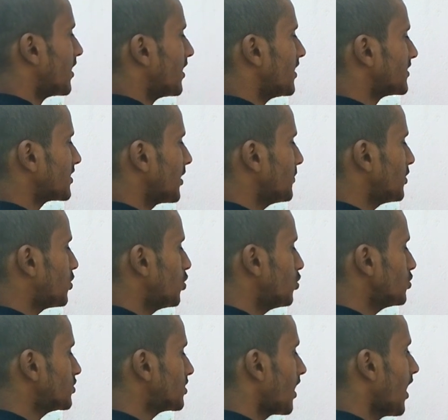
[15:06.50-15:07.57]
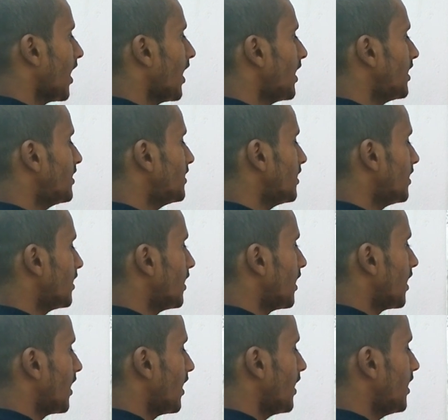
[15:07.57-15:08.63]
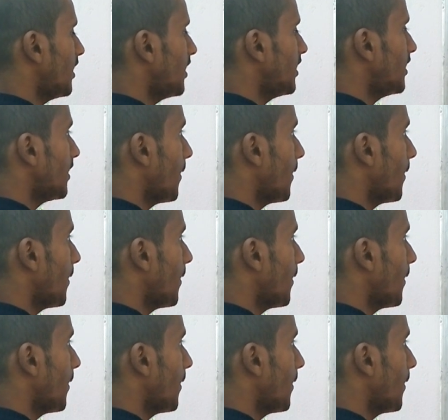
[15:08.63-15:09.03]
It's gonna be cosine A